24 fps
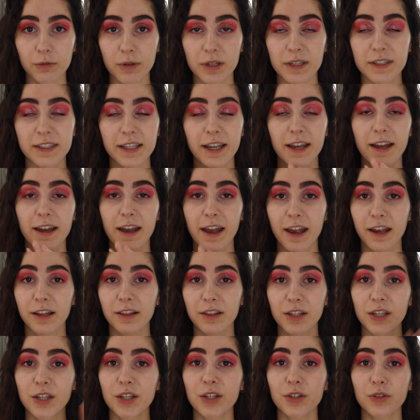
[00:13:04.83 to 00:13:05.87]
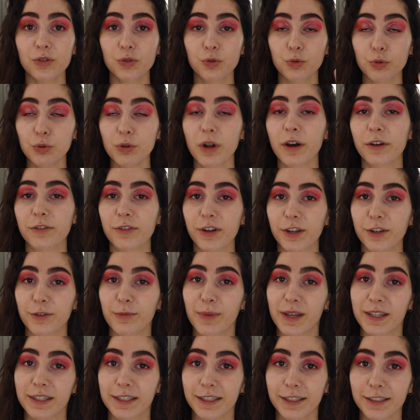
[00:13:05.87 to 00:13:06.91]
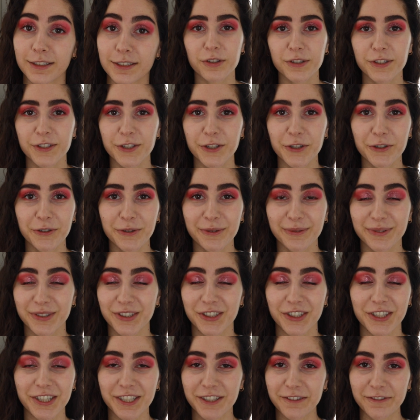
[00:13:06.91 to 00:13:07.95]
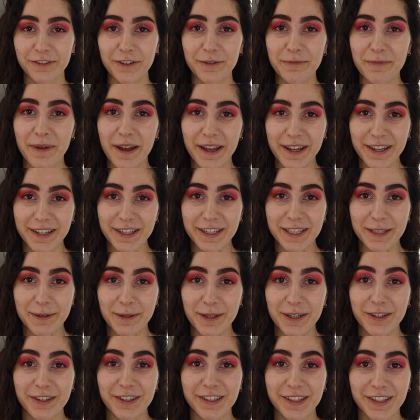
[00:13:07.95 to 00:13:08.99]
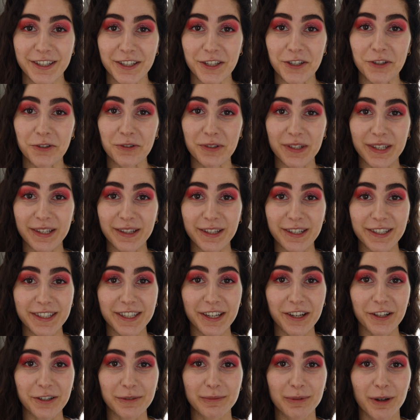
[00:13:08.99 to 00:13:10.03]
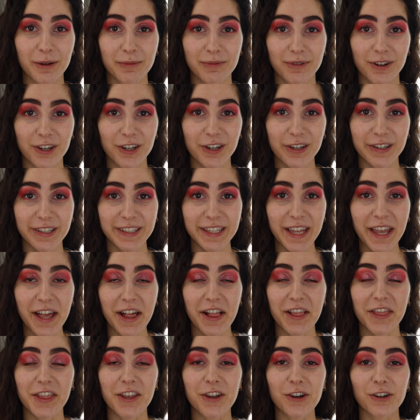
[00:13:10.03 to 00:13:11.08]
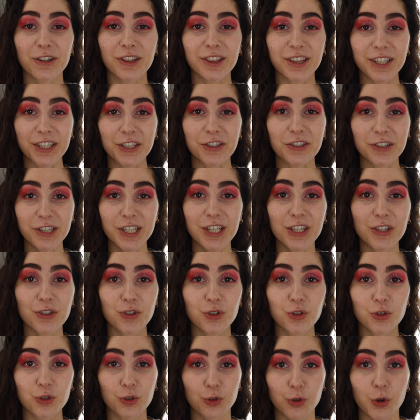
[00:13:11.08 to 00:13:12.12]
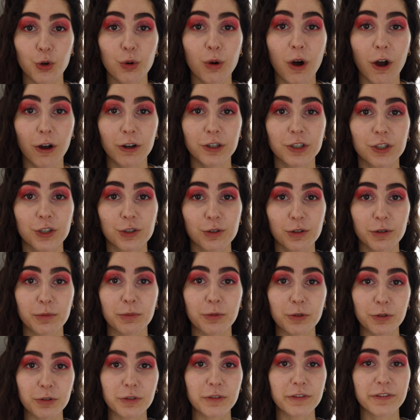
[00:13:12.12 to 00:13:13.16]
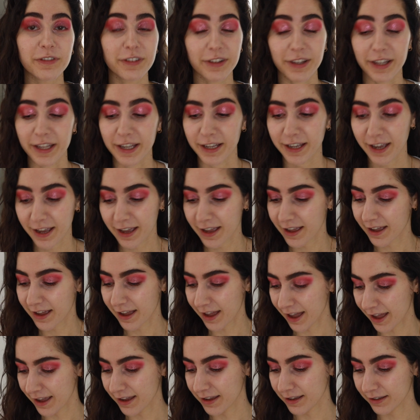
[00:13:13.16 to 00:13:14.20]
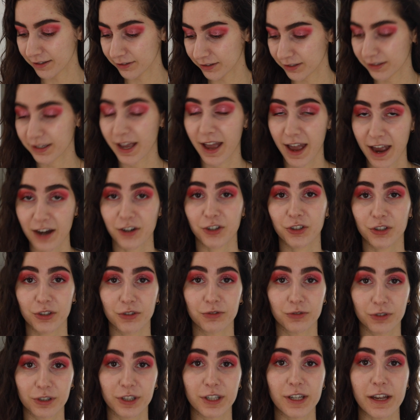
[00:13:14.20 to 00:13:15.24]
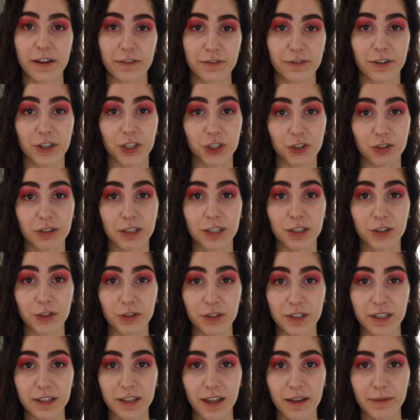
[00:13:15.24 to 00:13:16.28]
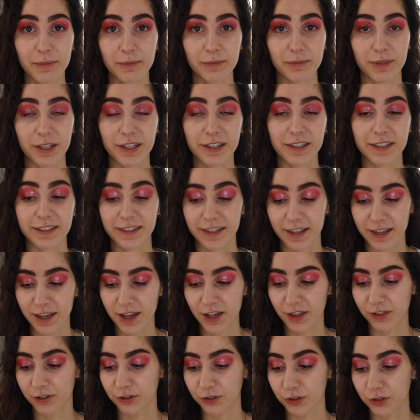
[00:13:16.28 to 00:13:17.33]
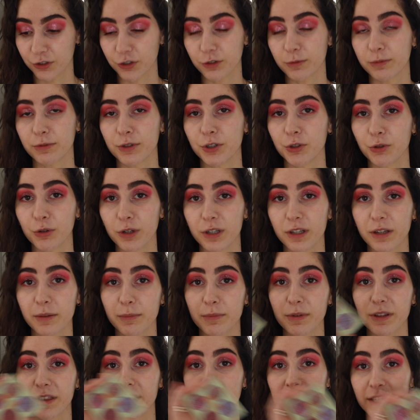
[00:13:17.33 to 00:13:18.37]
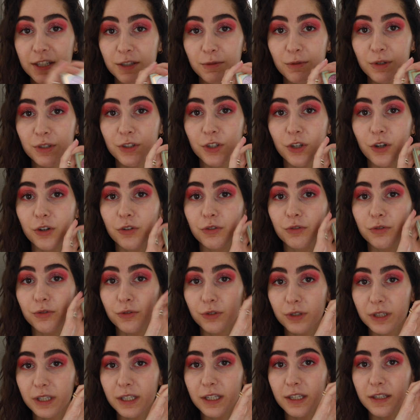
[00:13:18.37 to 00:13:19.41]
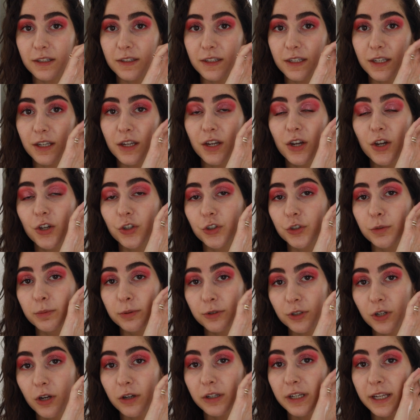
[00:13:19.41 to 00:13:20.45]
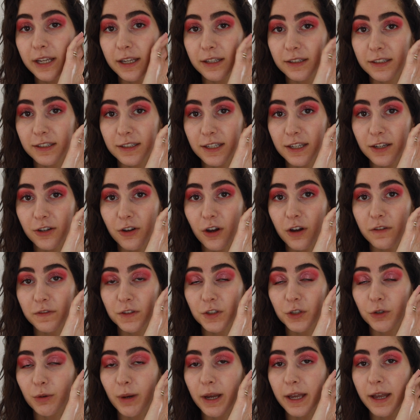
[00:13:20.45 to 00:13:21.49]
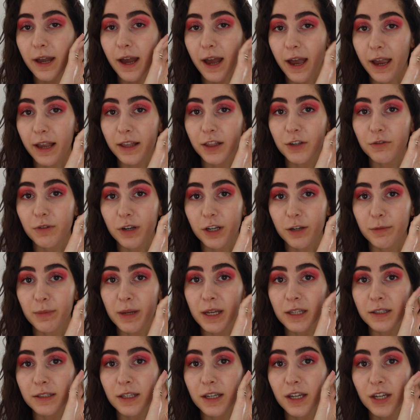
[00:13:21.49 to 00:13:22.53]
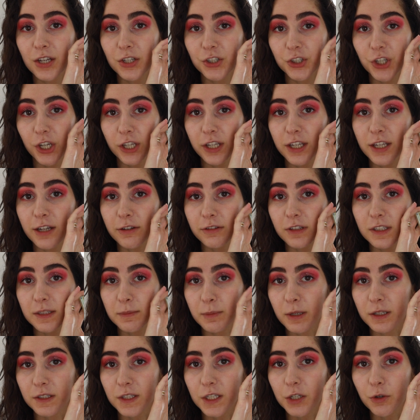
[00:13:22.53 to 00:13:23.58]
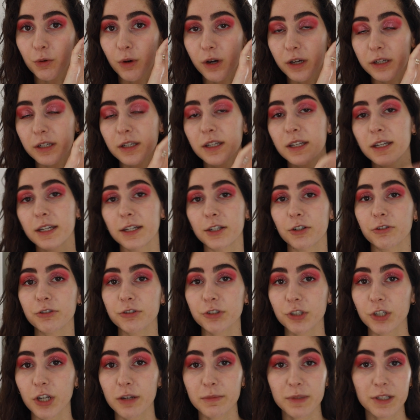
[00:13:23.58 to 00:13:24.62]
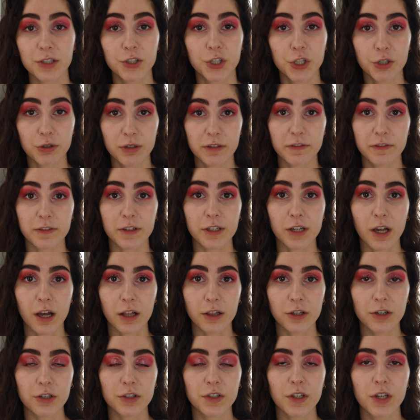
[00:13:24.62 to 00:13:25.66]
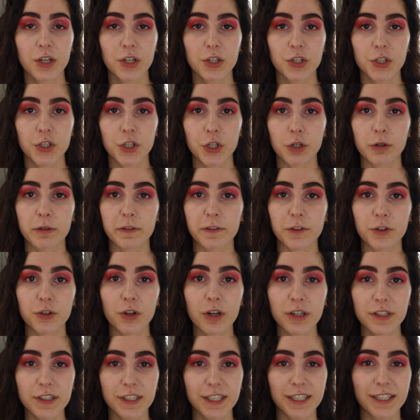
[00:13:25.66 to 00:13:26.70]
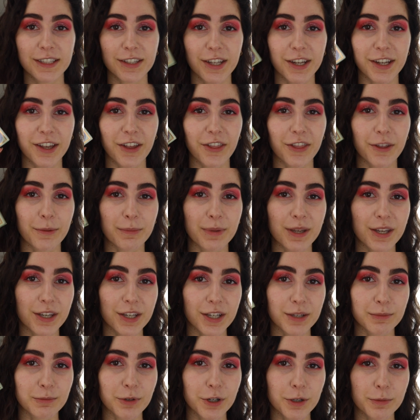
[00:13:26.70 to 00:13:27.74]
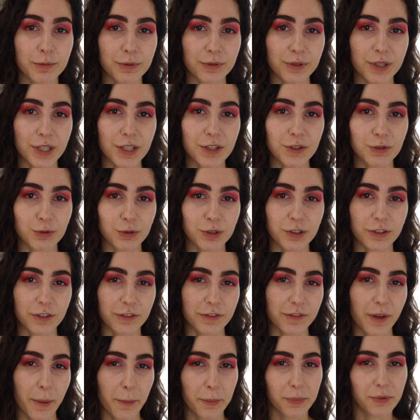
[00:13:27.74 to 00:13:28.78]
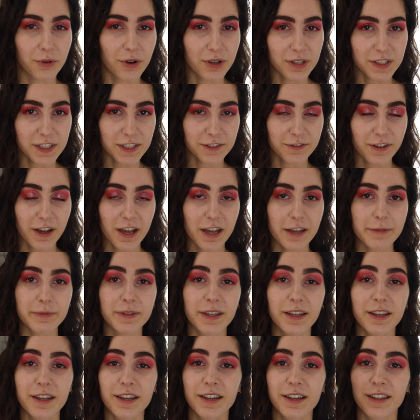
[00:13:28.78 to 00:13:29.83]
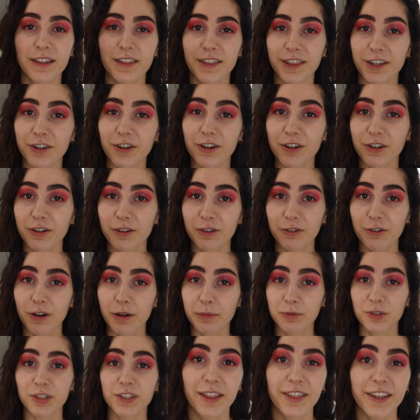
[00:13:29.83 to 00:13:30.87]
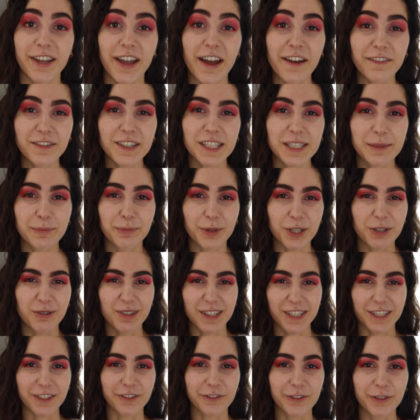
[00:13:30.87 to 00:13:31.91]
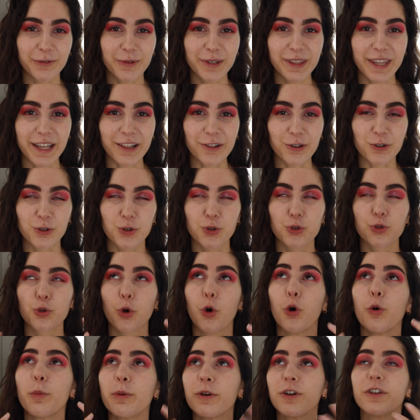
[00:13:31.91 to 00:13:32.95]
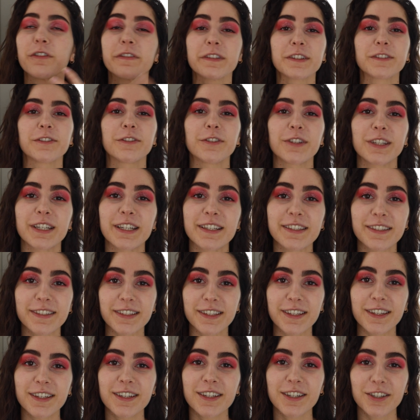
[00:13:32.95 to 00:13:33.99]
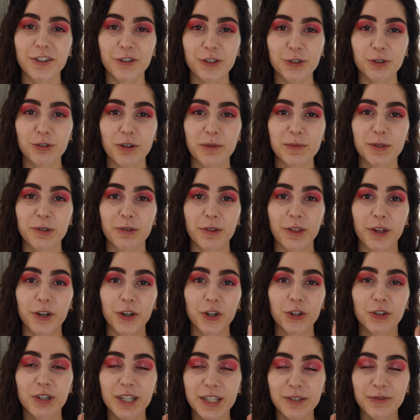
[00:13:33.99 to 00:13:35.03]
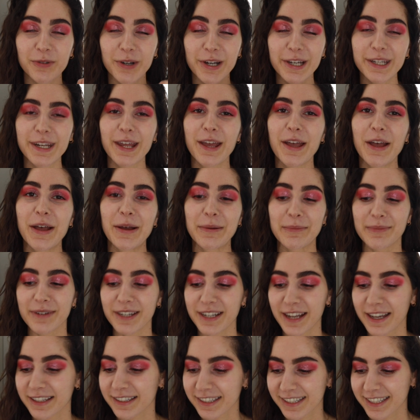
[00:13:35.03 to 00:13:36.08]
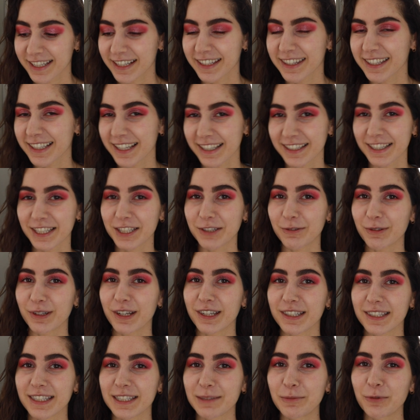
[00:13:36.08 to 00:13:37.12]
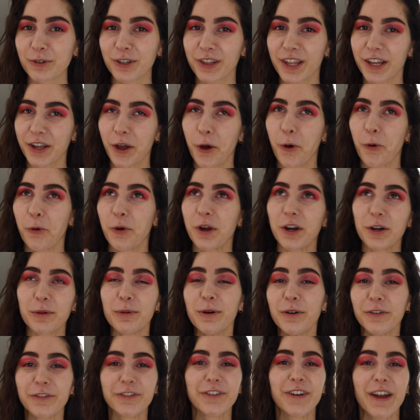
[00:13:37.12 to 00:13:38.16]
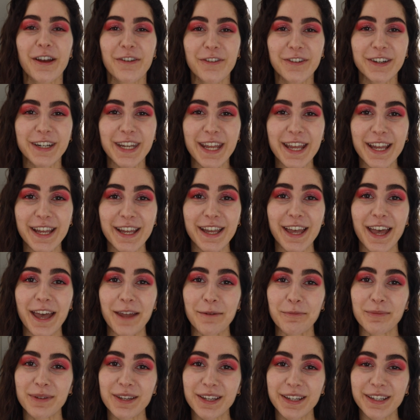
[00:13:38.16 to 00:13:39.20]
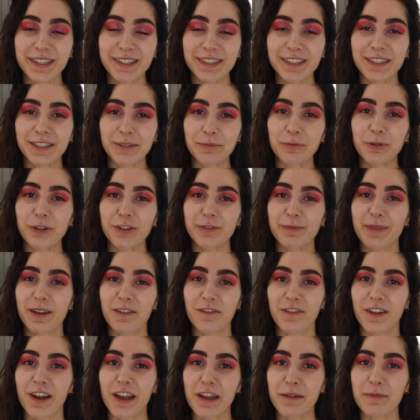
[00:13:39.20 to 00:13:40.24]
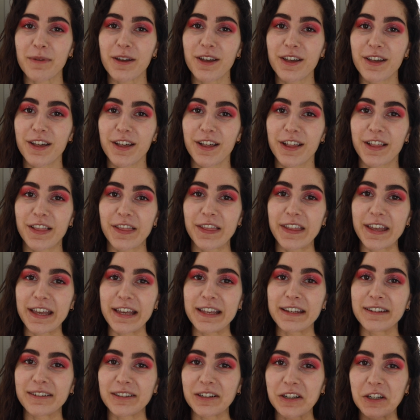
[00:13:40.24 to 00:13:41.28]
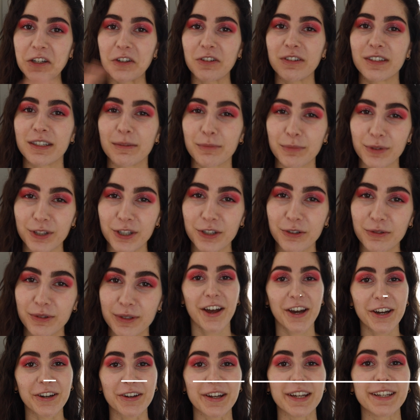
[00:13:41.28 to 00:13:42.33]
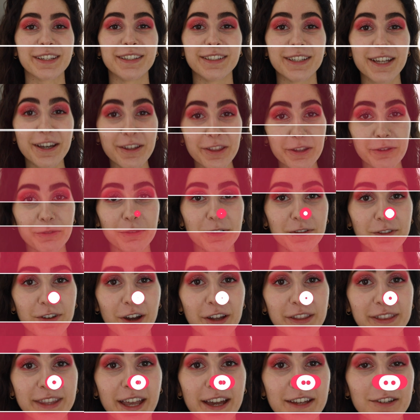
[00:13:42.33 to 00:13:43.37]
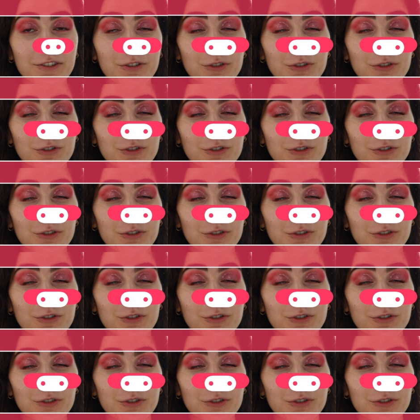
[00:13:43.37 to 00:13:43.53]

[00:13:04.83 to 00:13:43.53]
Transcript: risk. Highly do not recommend it. Also, just from my experience using these ColourPop products, they are literally so hard to remove. Like, I actually really get frustrated using them because they're just super annoying. But these ones are really easy to put on and to take off, so I highly recommend checking out this Pixie Quad. It also comes in 2 different colors, so if you're not digging like the pink and purpley sort of bronzy vibes, there are other options. They have this blue and silver one that looks so perfect for EDC. It also comes with a green one, but I decided to get this one because it's more like a wearable for every day, and pink is just more of my vibe than green and blue. Alright, now that we've got that